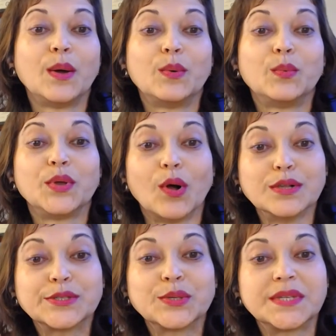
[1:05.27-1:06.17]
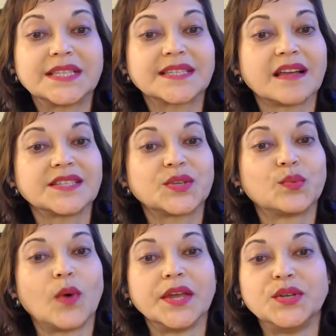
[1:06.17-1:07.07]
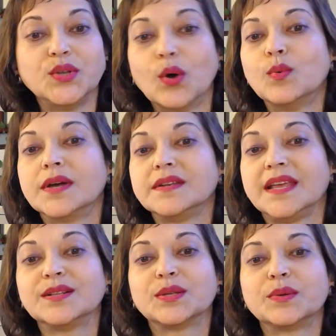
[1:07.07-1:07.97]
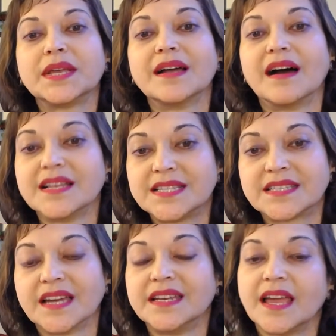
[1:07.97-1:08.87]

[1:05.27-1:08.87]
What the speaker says: We also discussed why no one, including Einstein,